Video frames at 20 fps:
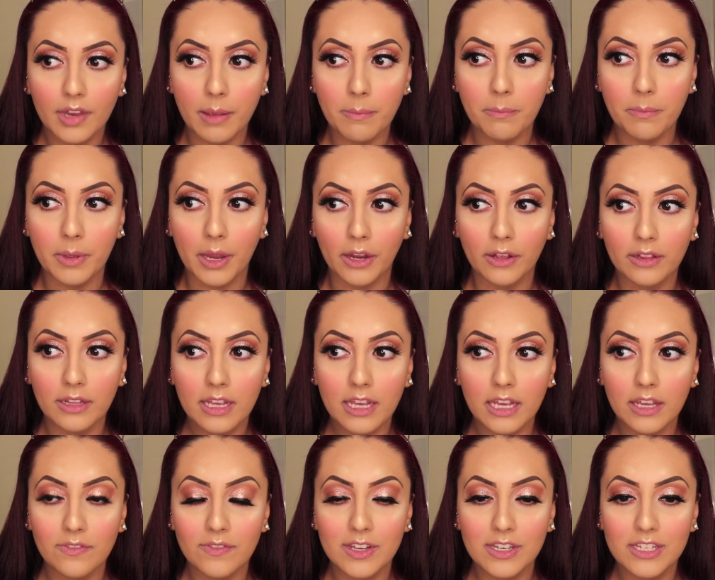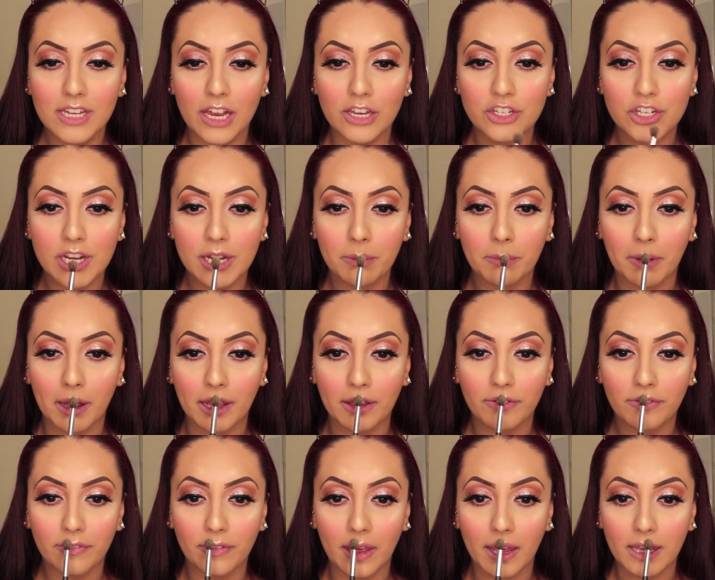I'm barely even touching my
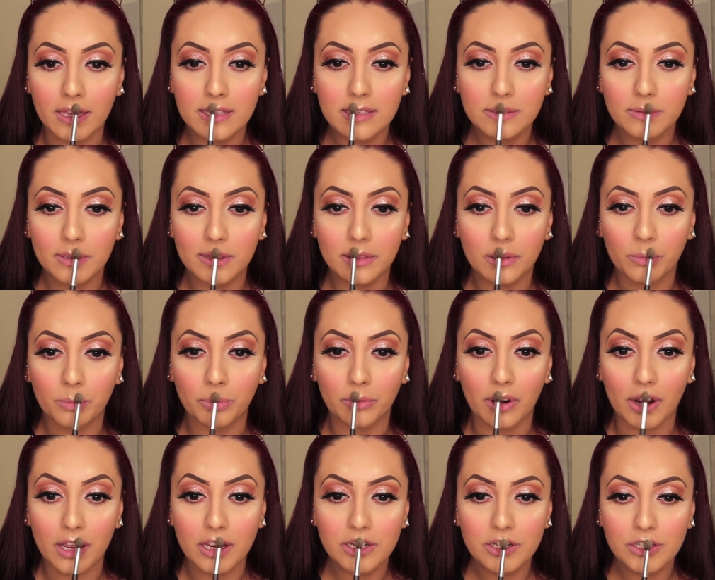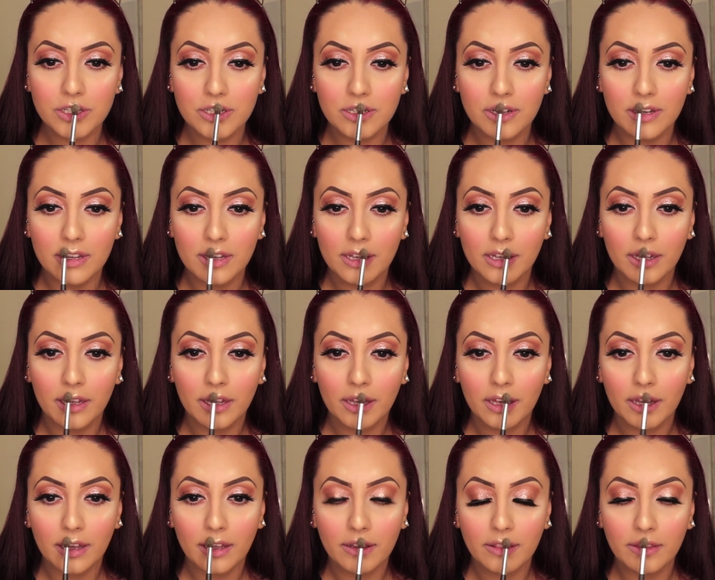face with the brush,
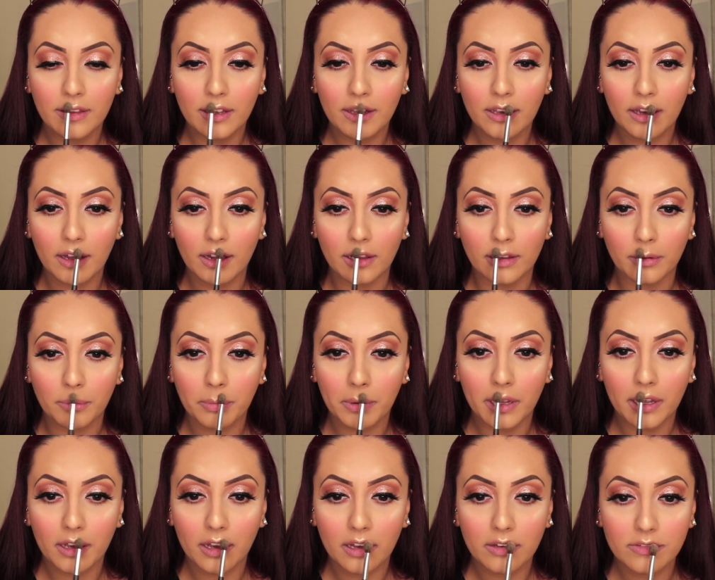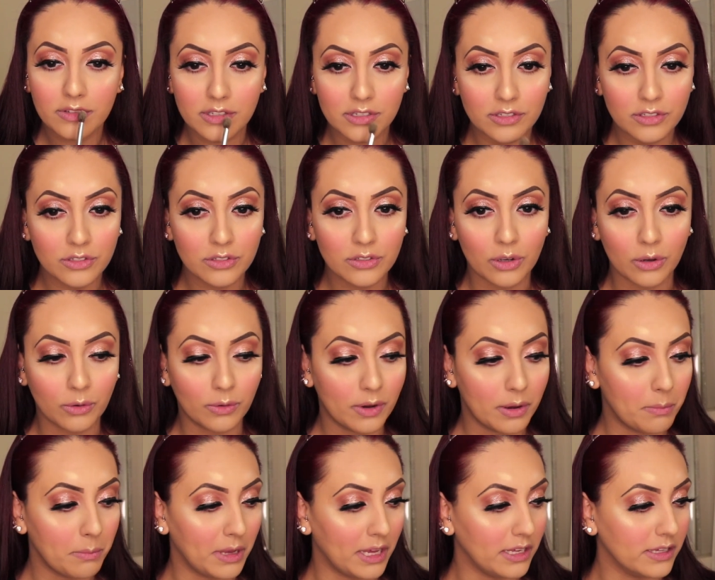and the color payoff is so
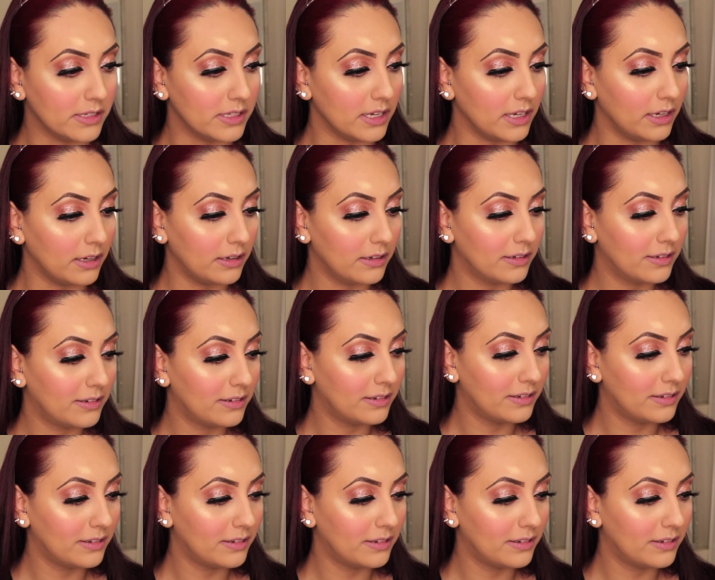amazing.